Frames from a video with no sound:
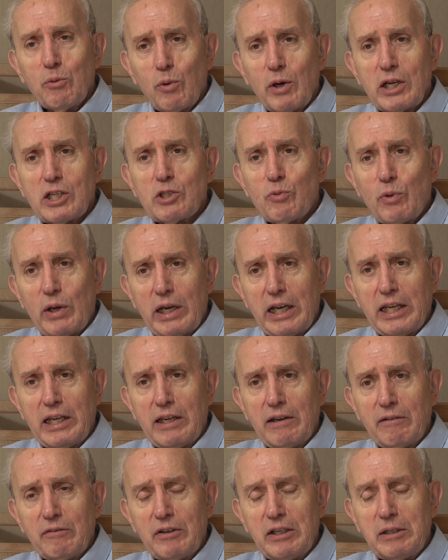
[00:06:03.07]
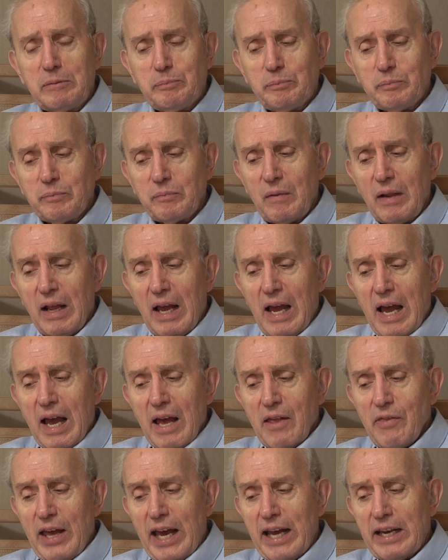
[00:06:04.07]
was relieved.
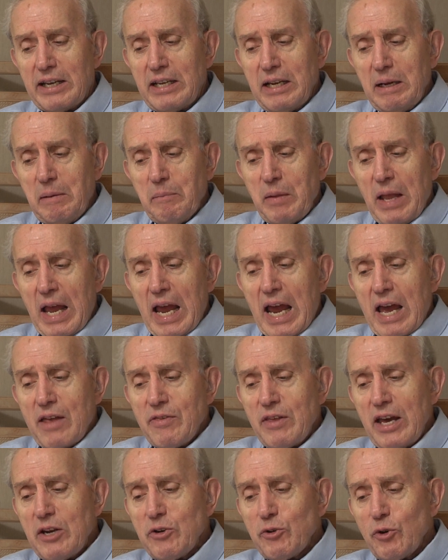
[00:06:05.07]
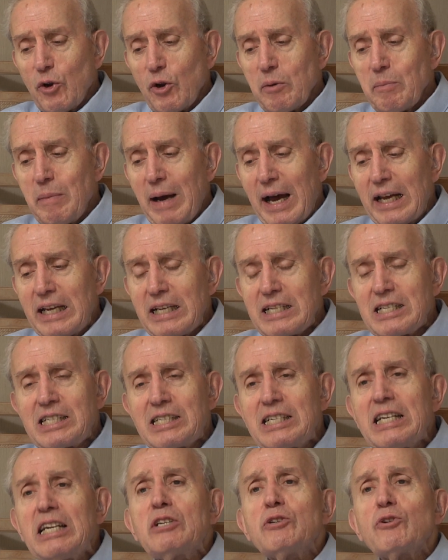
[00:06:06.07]
And then during my
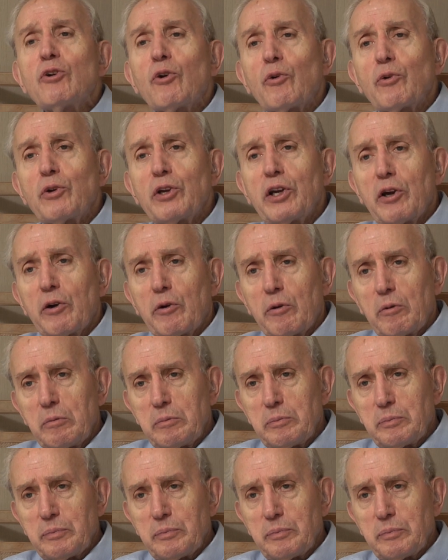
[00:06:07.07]
senior year,